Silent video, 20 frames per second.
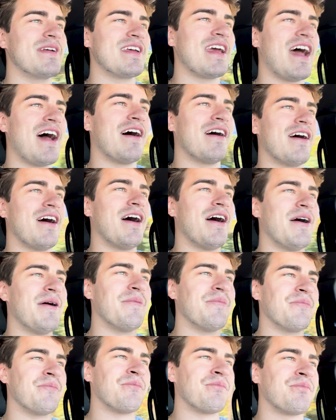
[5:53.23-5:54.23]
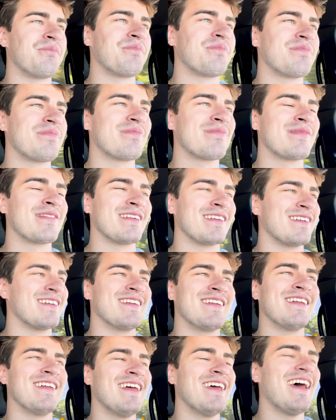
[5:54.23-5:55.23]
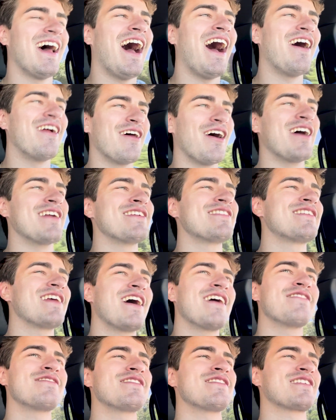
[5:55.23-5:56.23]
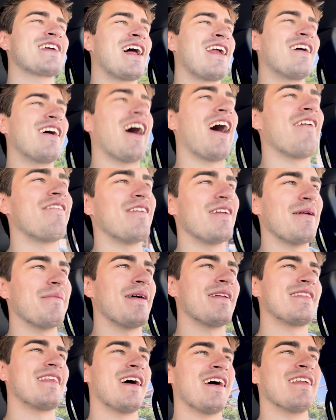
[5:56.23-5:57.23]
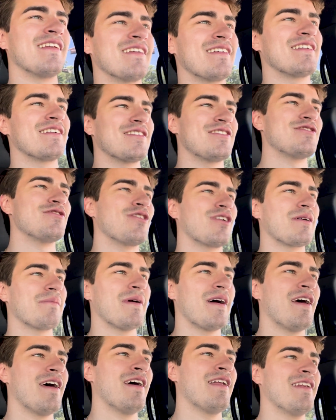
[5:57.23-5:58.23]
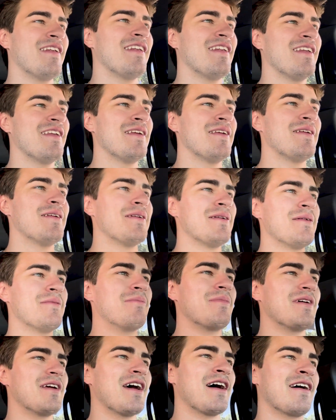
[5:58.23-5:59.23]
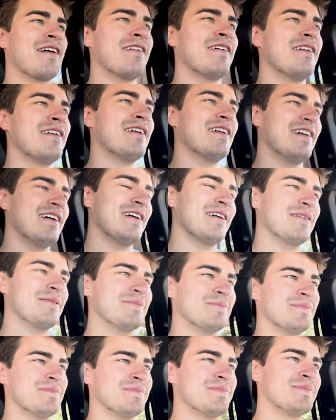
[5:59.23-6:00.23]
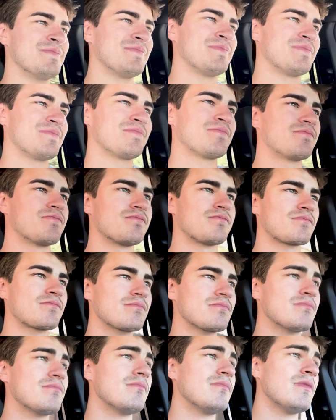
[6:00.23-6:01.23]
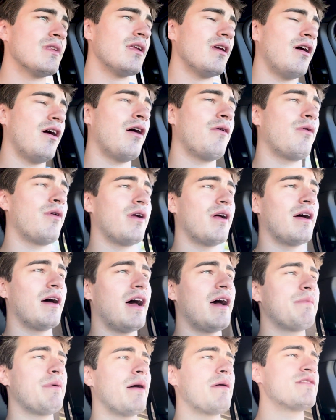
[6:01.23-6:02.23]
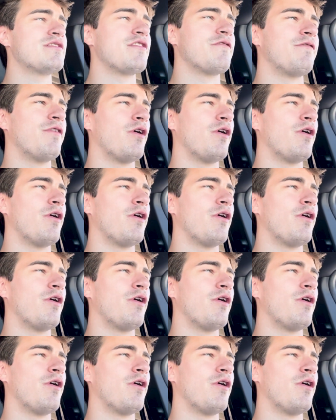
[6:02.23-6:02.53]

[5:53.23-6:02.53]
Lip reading: yeah, I don't know, I was just kind of laughing about that joke in my head, but yeah, alright, well, I probably should